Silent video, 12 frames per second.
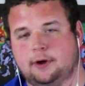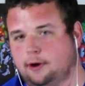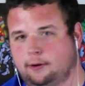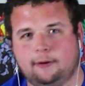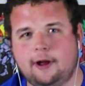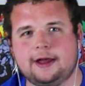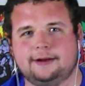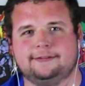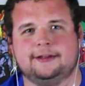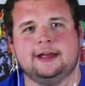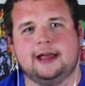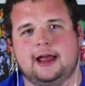All right,
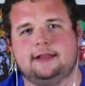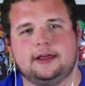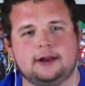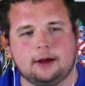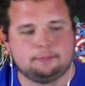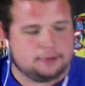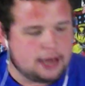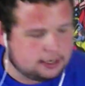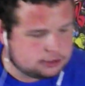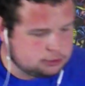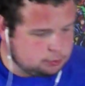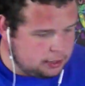and then up
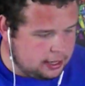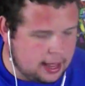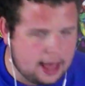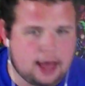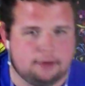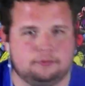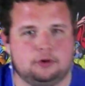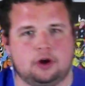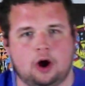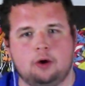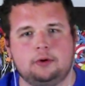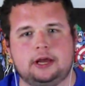next, we have
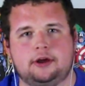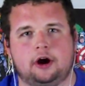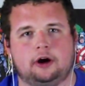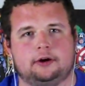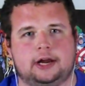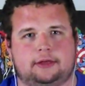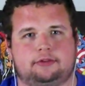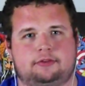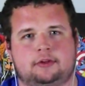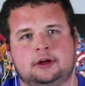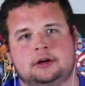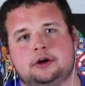Cody
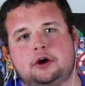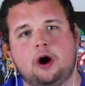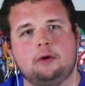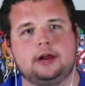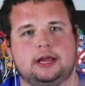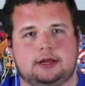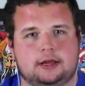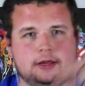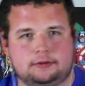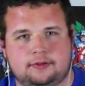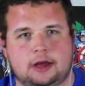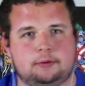Curtis. Cody,
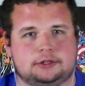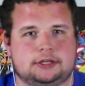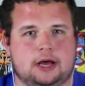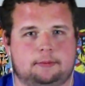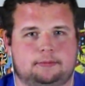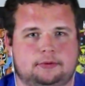say what's up.